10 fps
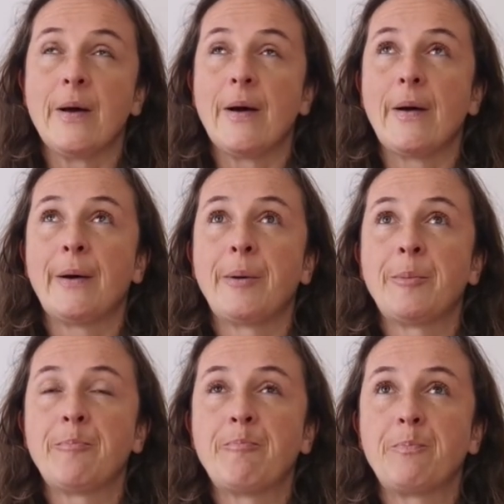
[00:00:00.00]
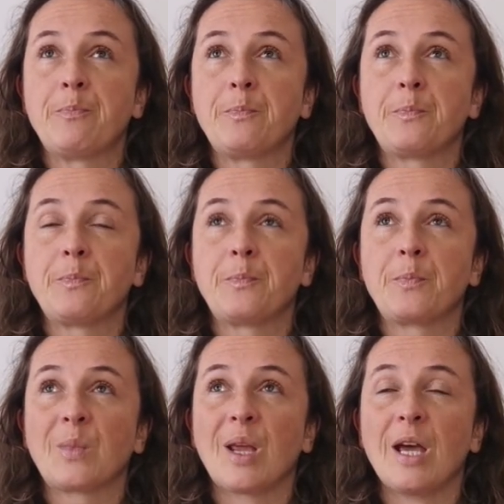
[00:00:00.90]

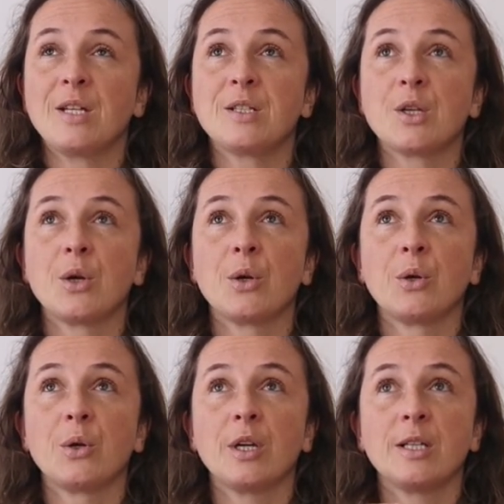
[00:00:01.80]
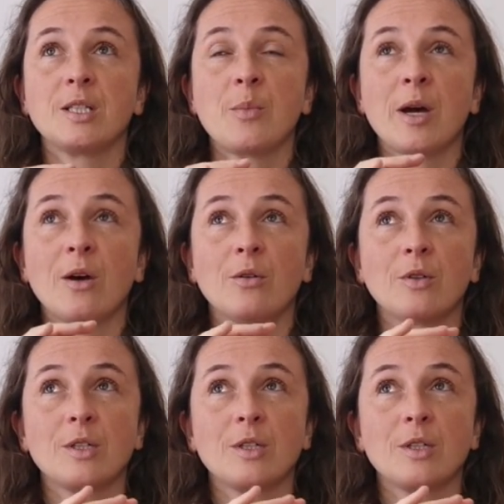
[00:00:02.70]
And so it's about